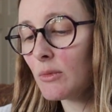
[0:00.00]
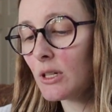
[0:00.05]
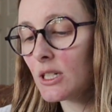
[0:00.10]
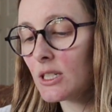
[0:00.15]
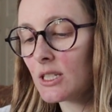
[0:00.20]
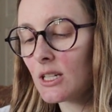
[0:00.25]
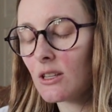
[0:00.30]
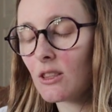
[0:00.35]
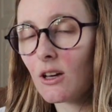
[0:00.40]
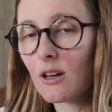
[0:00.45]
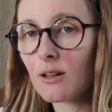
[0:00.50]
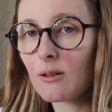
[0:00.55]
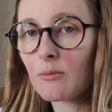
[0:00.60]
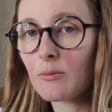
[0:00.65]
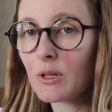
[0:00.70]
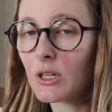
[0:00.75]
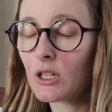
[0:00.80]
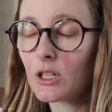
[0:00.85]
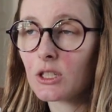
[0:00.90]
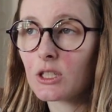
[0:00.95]
because I thought it
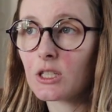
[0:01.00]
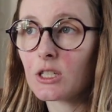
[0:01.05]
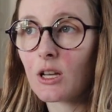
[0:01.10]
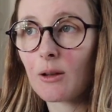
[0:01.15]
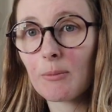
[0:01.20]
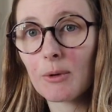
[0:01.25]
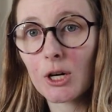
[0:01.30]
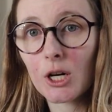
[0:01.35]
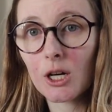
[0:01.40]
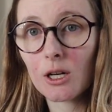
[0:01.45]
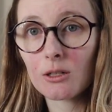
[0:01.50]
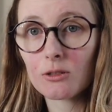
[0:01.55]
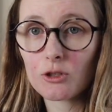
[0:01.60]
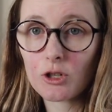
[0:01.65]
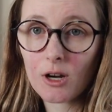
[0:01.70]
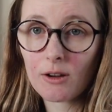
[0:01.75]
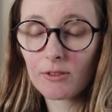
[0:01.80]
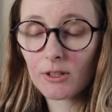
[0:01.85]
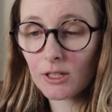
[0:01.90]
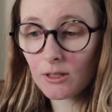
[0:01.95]
would be a good summer
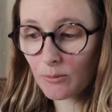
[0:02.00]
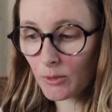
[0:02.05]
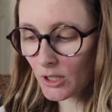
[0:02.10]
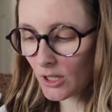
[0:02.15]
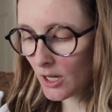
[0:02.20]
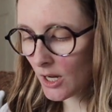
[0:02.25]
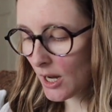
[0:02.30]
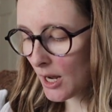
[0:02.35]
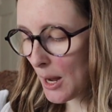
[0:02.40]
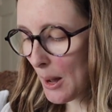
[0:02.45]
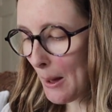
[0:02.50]
traveling book.